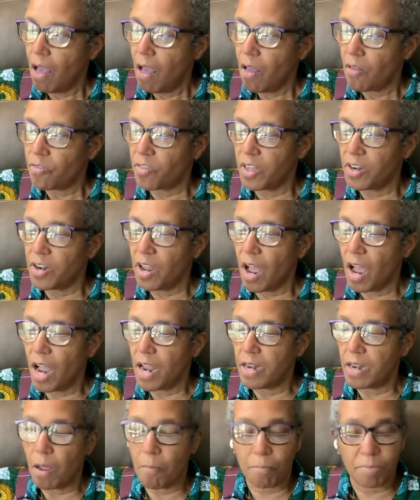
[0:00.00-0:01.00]
The
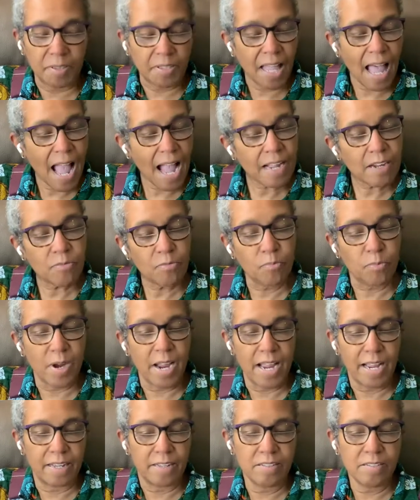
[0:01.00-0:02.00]
9 black
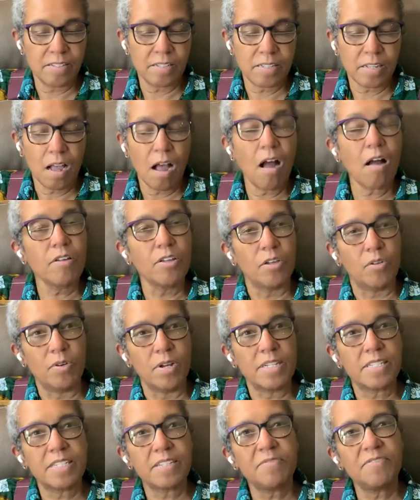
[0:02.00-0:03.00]
rings are
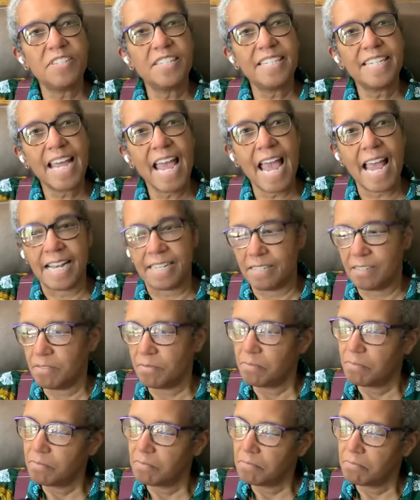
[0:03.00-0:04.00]
units of 10,
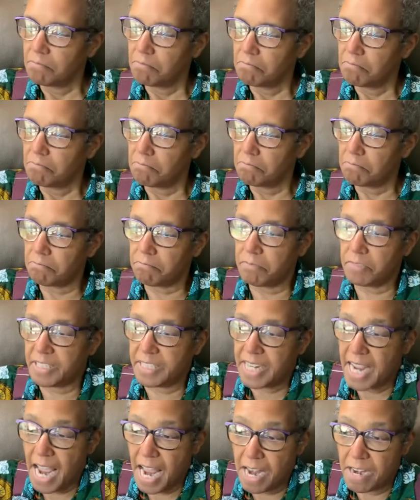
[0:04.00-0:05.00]

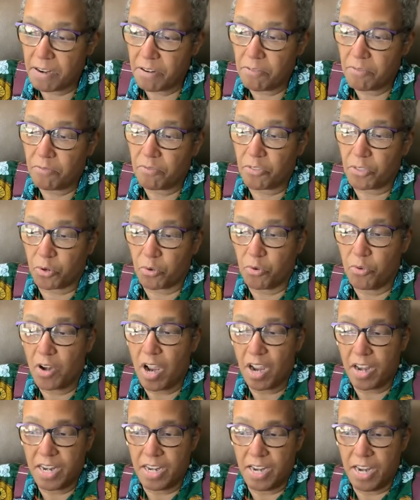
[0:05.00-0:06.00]
10 through
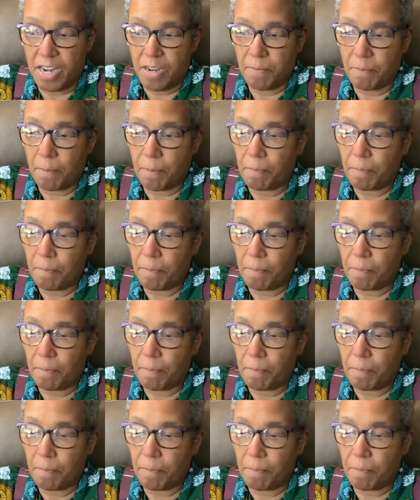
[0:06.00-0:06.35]
90.